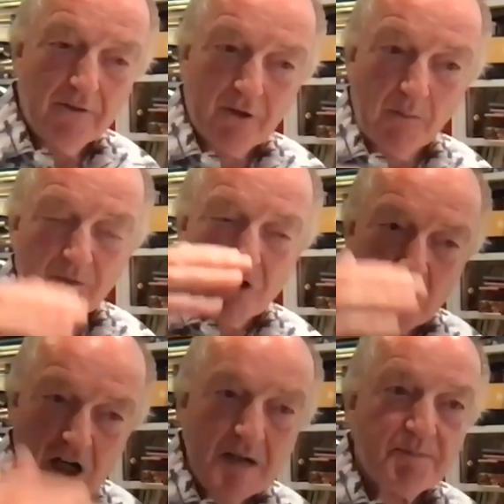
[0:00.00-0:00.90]
from
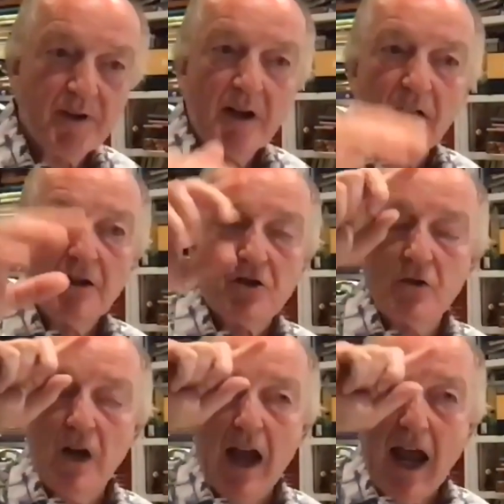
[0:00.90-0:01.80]
cheap
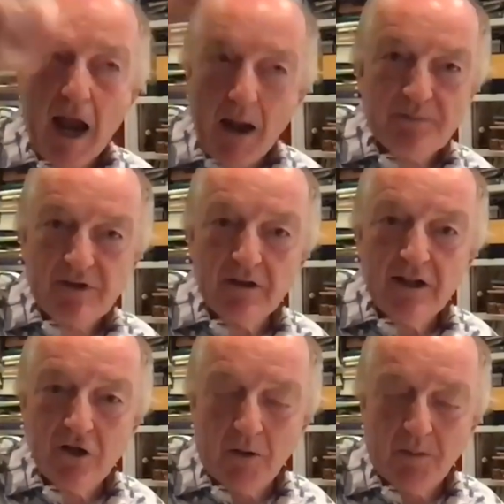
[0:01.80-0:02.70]
to absolutely
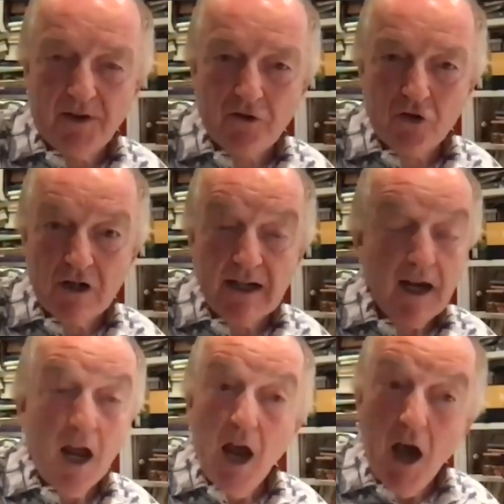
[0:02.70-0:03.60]
top of the tree,
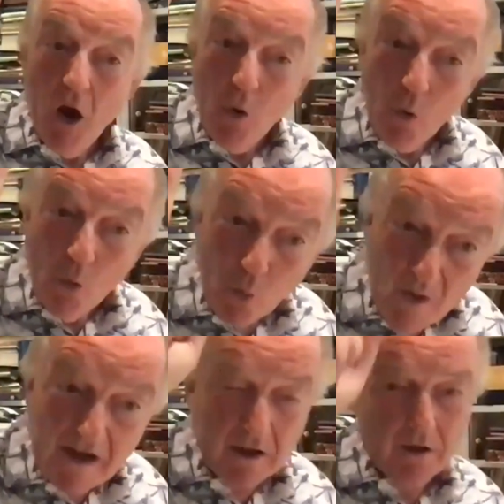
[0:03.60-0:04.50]
we
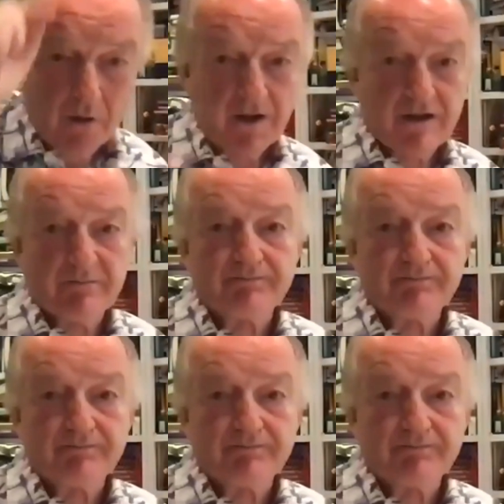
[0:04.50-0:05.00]
can do it.